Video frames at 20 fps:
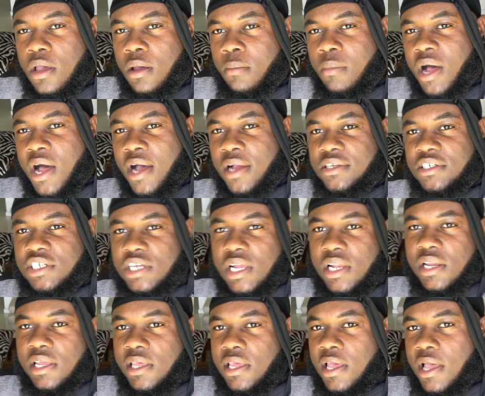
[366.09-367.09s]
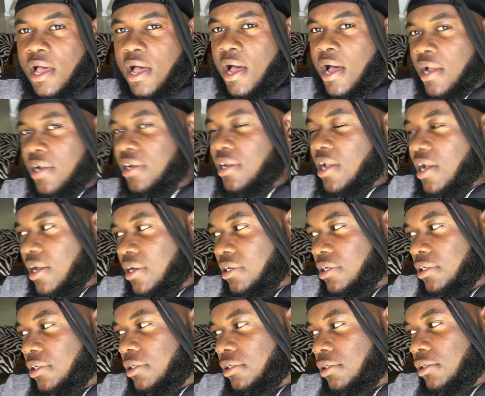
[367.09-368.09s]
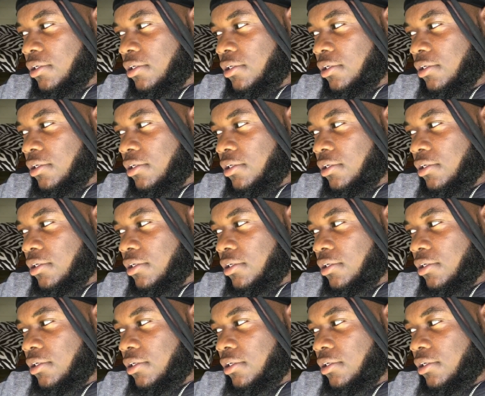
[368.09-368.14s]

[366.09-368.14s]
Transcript: I actually add that